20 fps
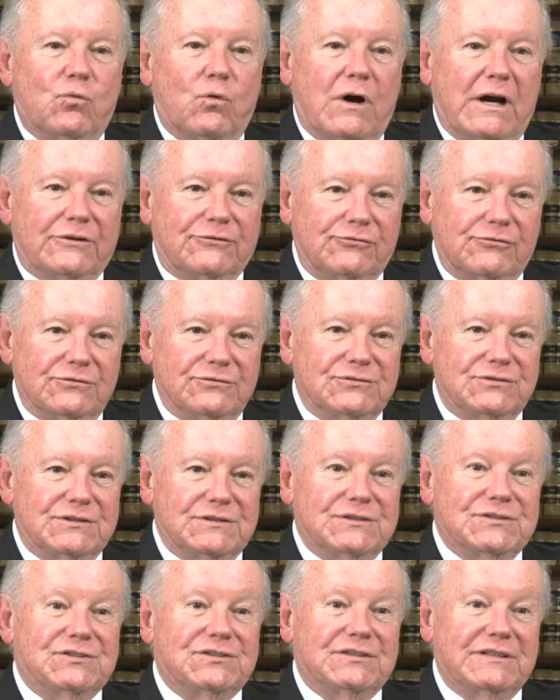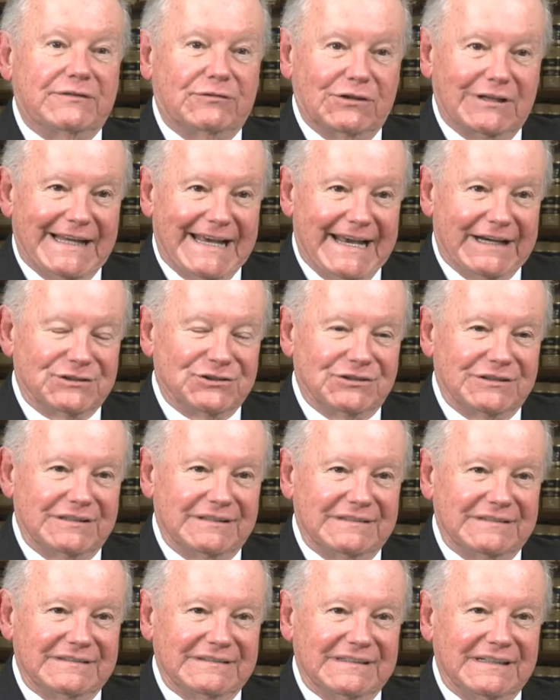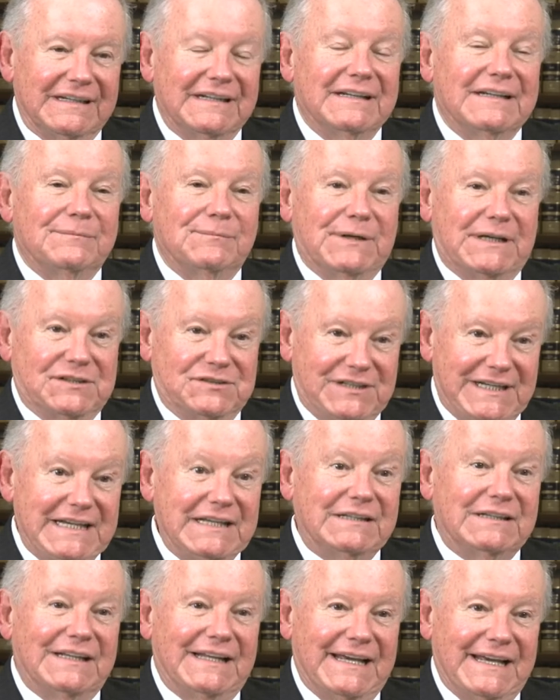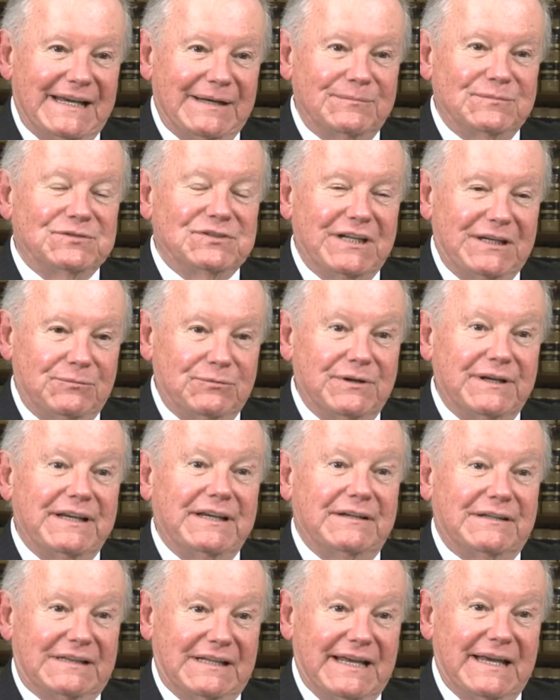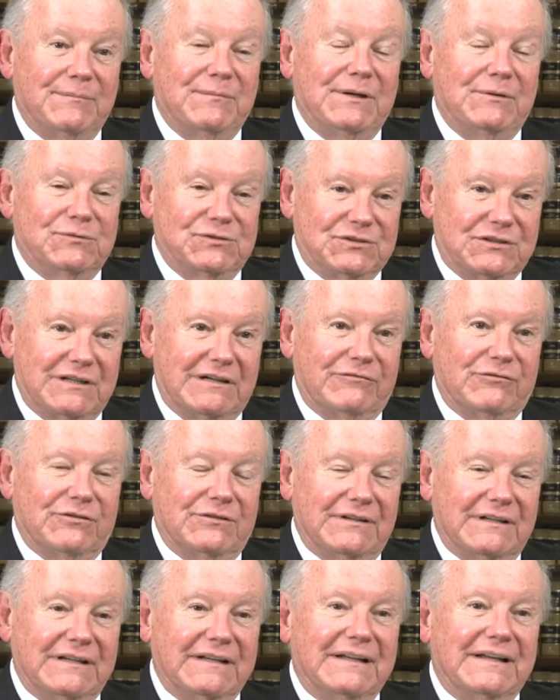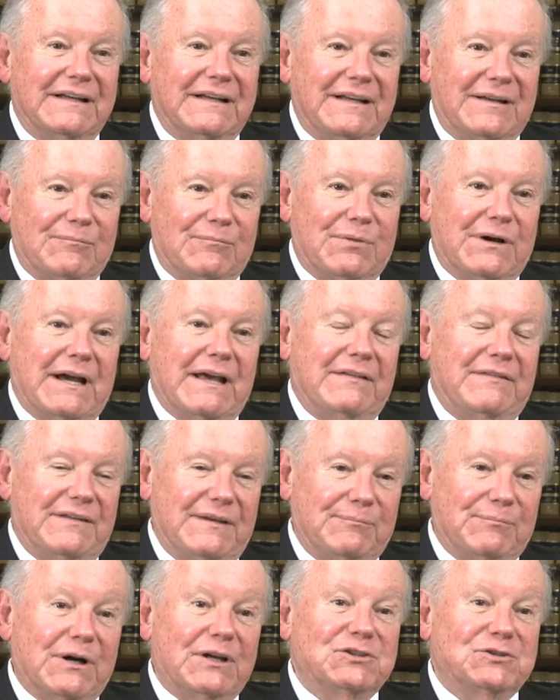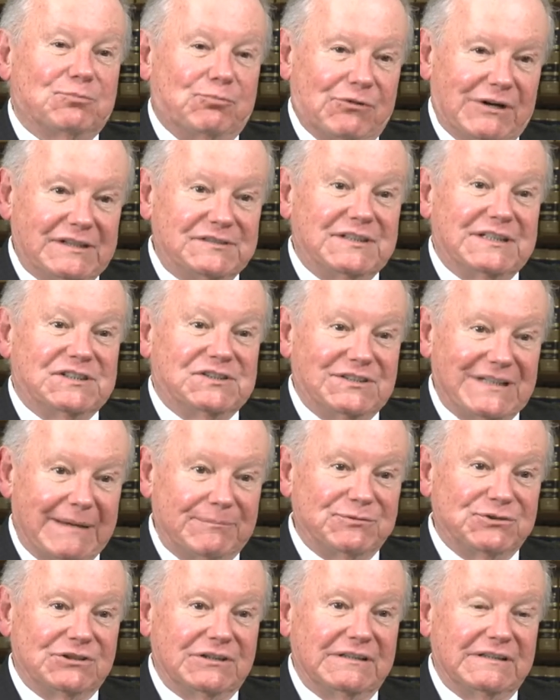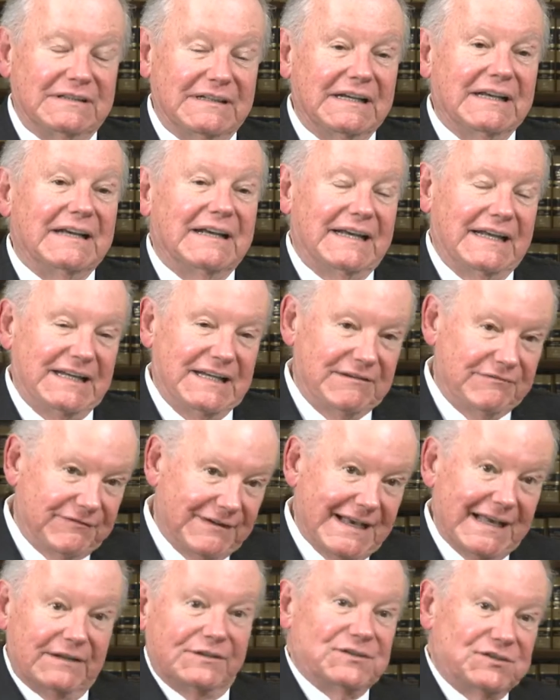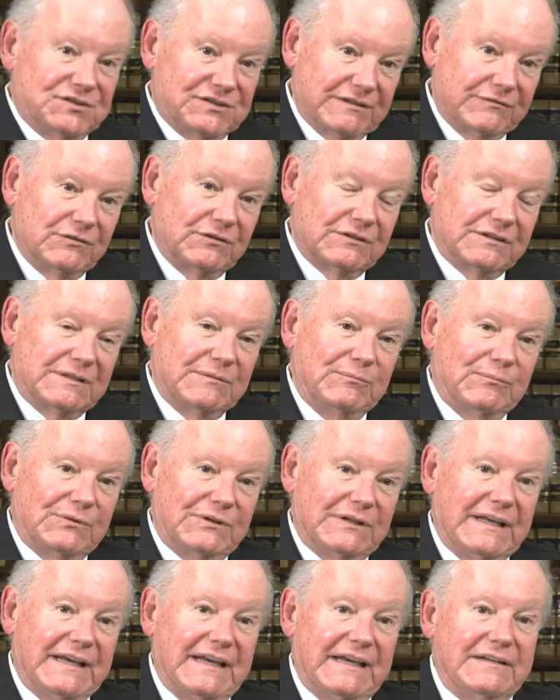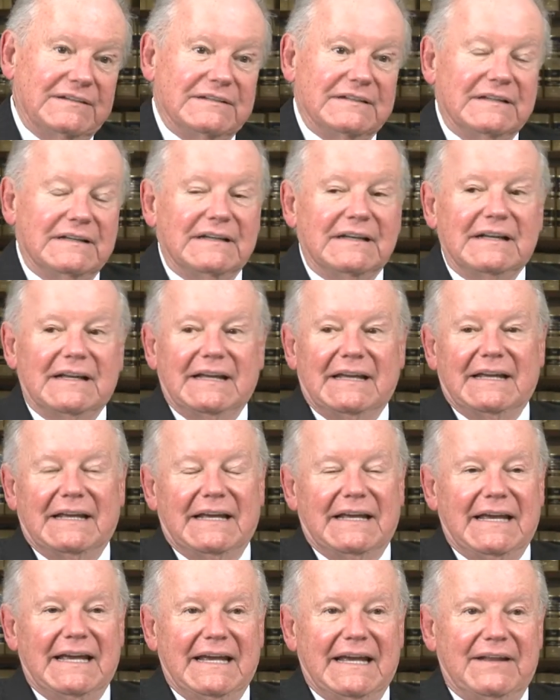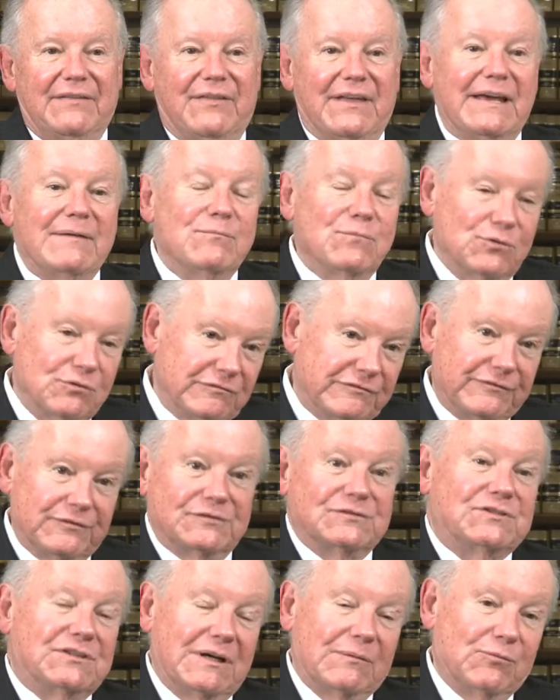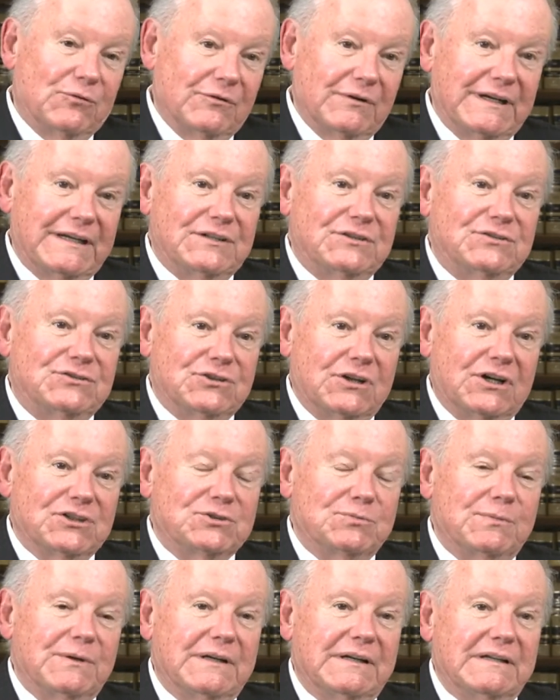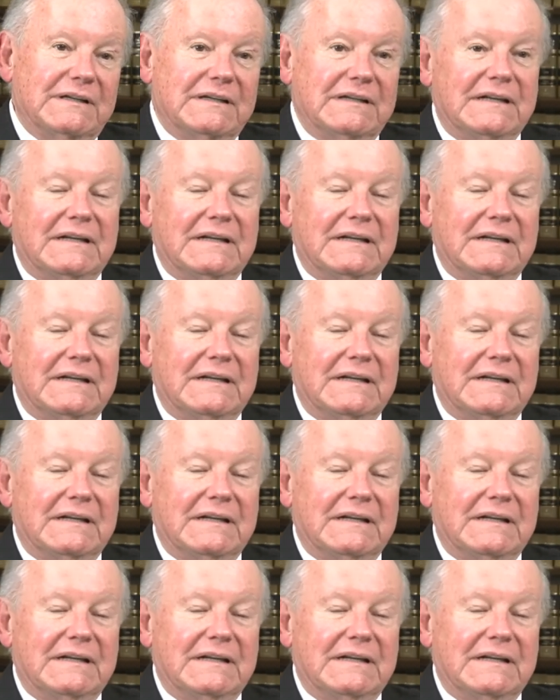Watrous's civil action because he claims he, he claimed he was covered by the punch press exception and he filed a civil complaint and they moved for summary judgment.